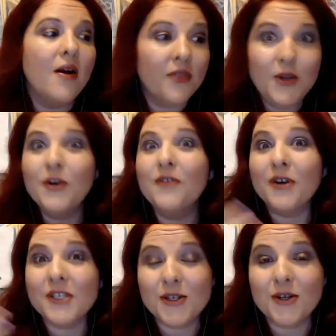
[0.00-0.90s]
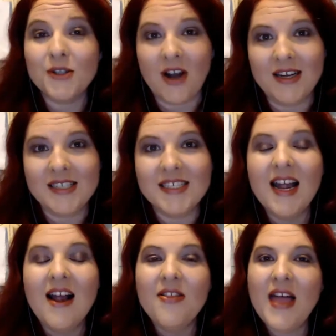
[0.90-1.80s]
universal laws,
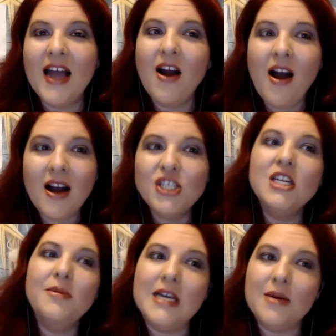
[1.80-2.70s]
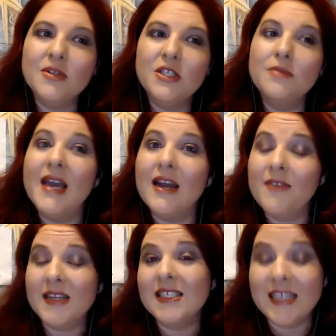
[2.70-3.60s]
that cause you to be able to
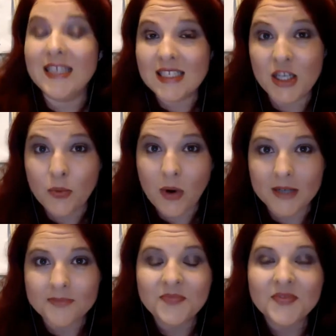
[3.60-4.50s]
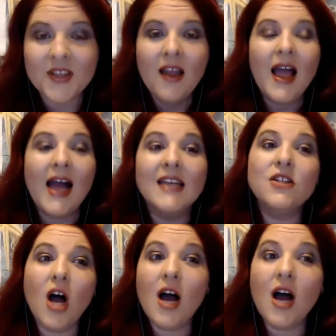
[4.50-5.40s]
manifest the things that you want. As a law of